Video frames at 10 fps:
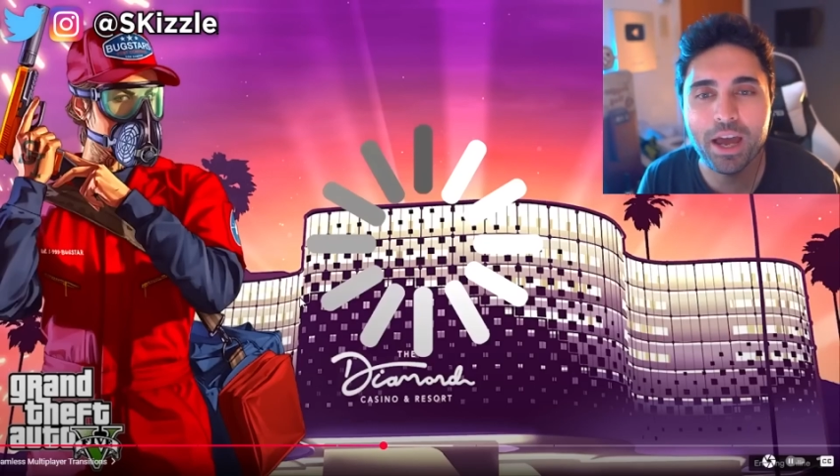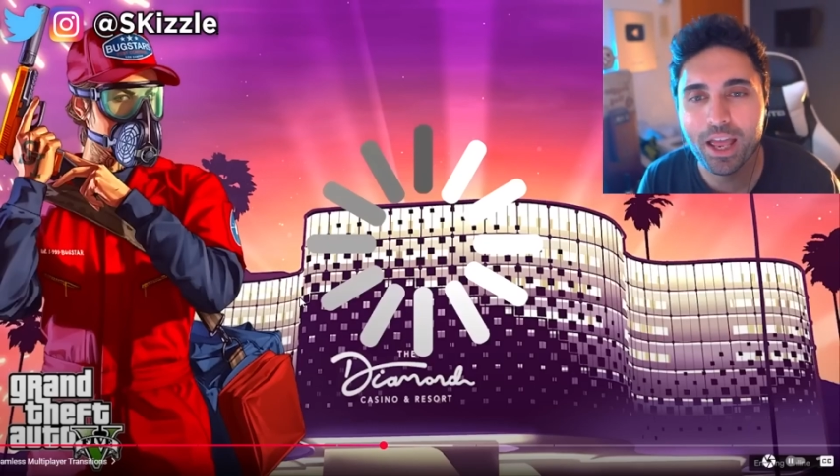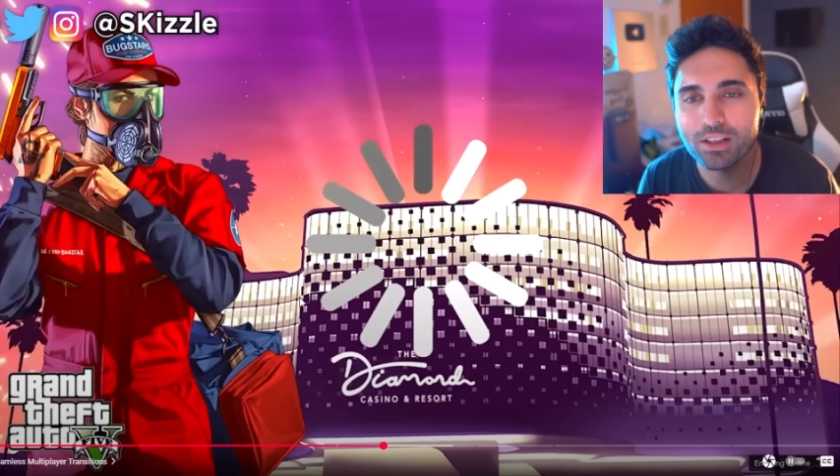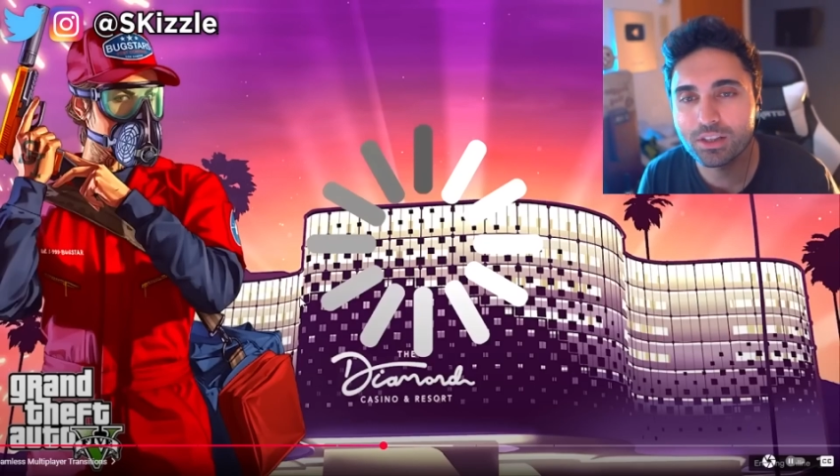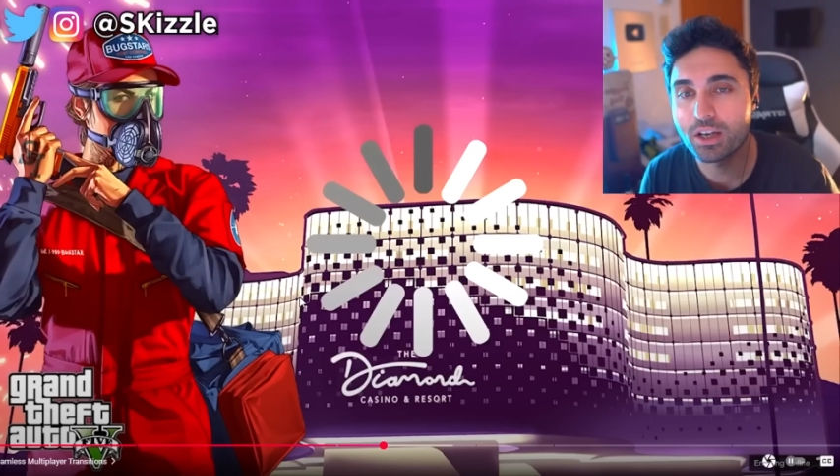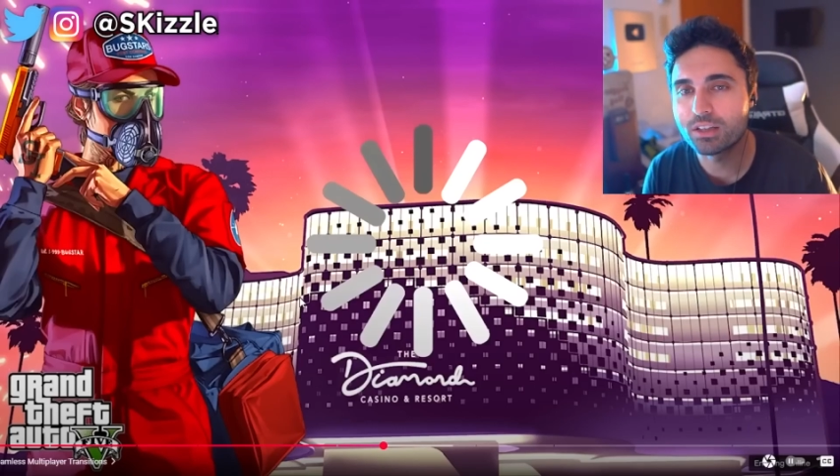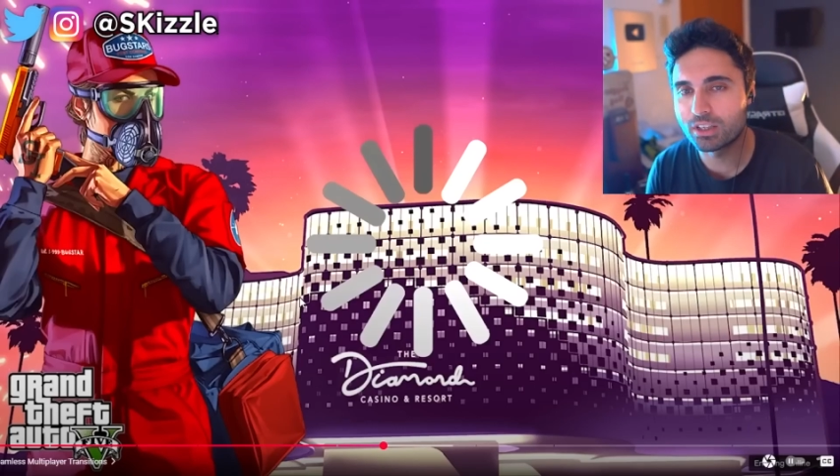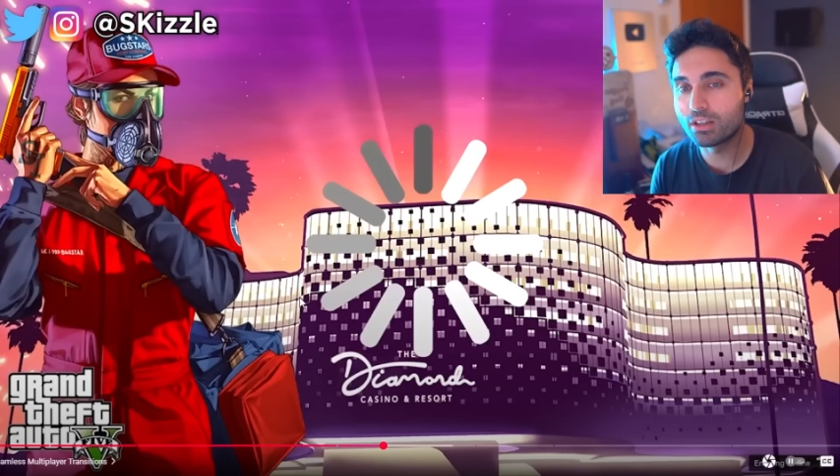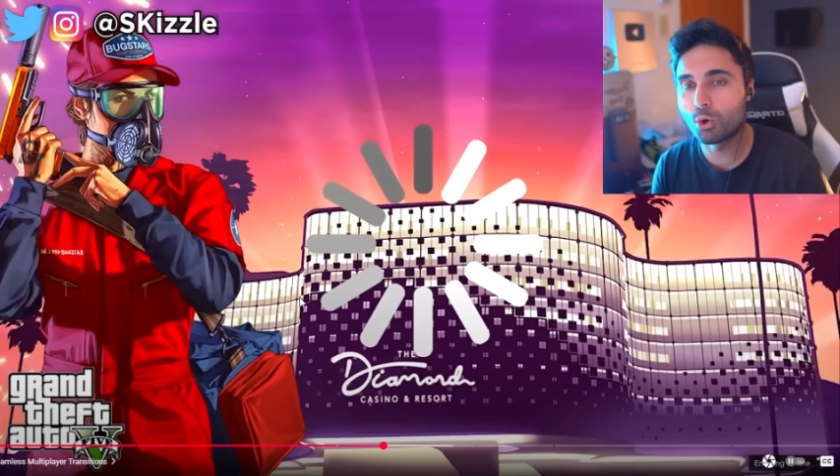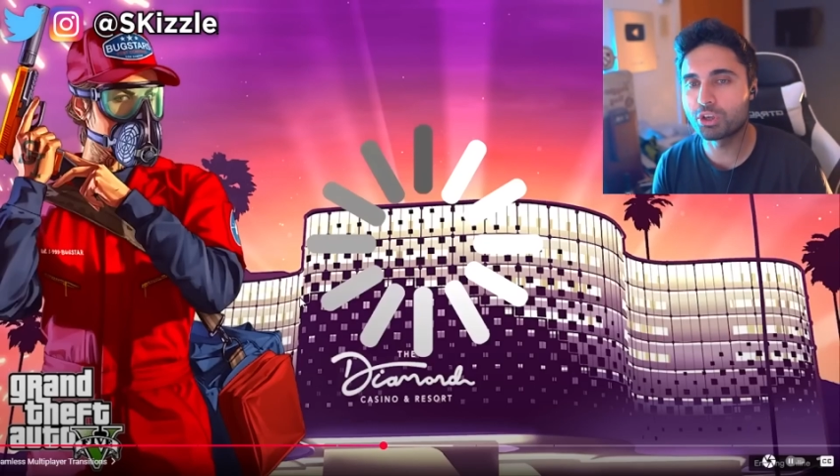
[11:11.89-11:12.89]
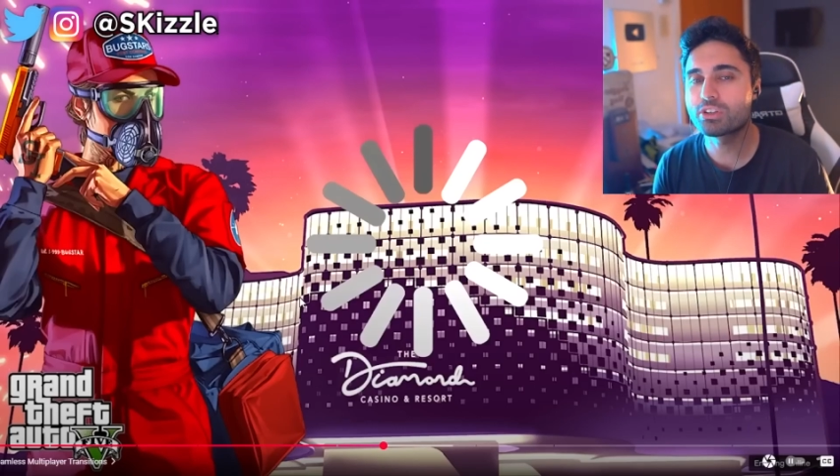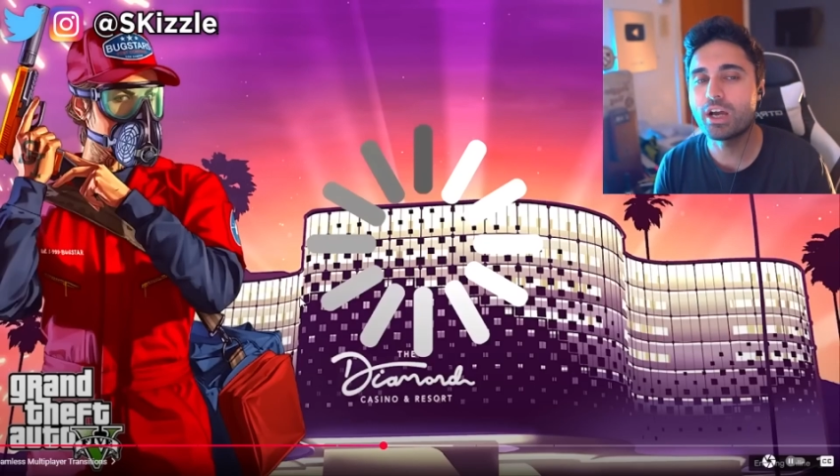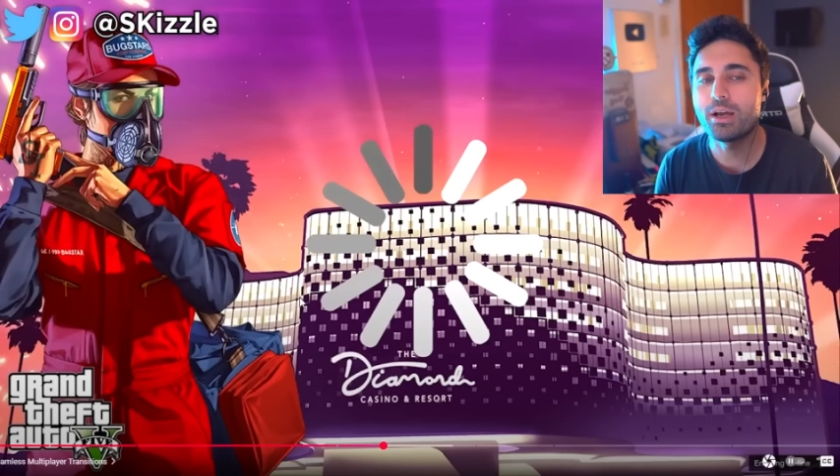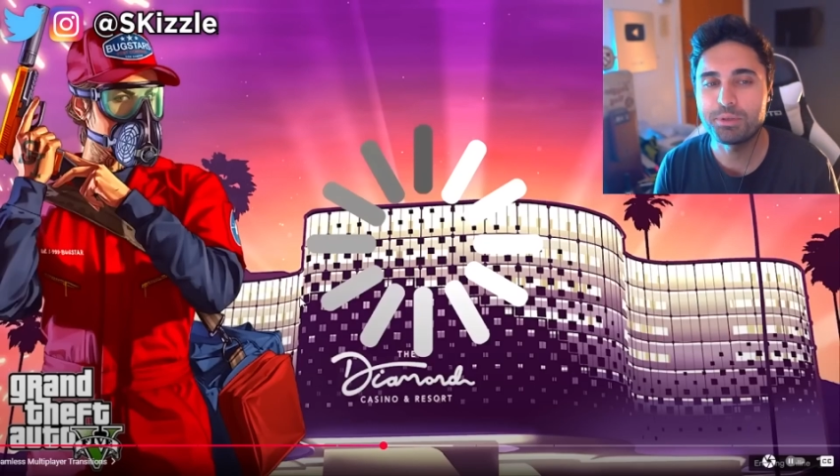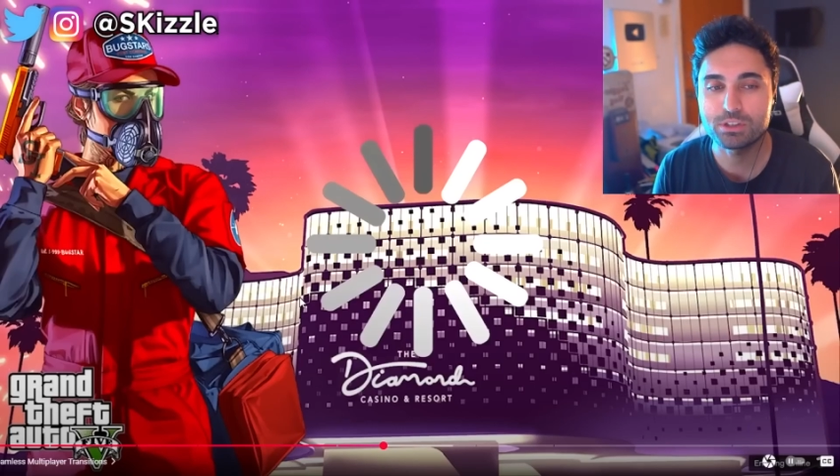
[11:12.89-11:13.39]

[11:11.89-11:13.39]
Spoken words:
and the loading time